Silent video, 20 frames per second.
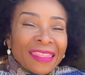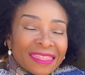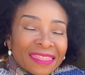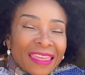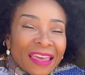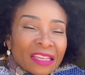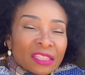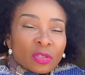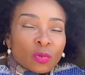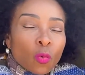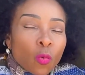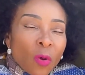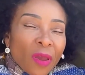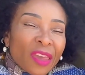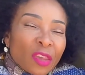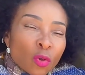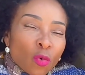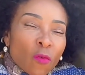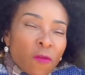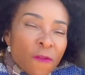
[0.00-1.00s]
that's where
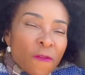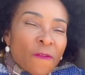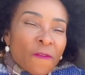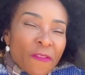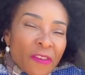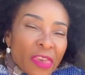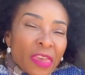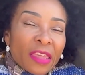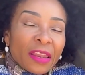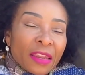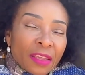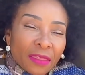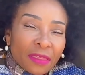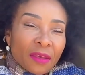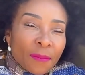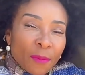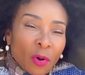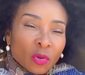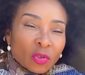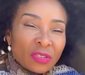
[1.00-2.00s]
you feel it the
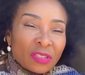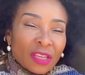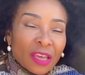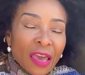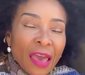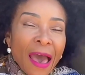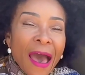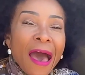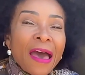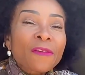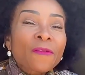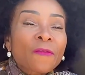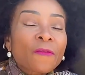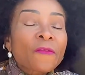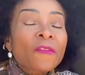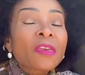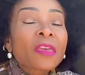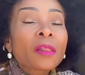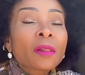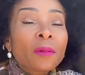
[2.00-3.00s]
most. I
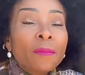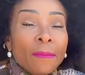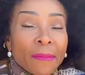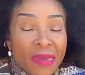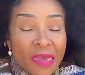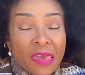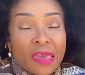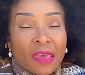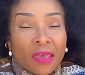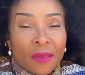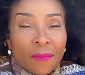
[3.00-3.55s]
feel me